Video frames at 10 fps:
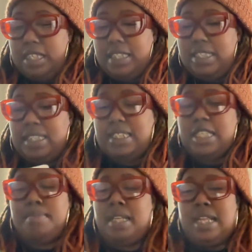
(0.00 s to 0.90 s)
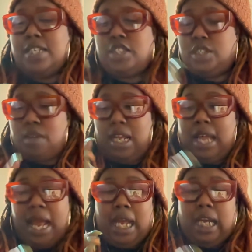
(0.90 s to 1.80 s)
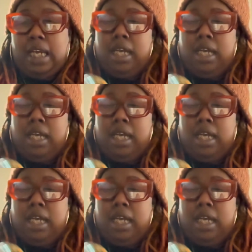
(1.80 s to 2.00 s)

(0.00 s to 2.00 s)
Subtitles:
This isn't something that's just going to like,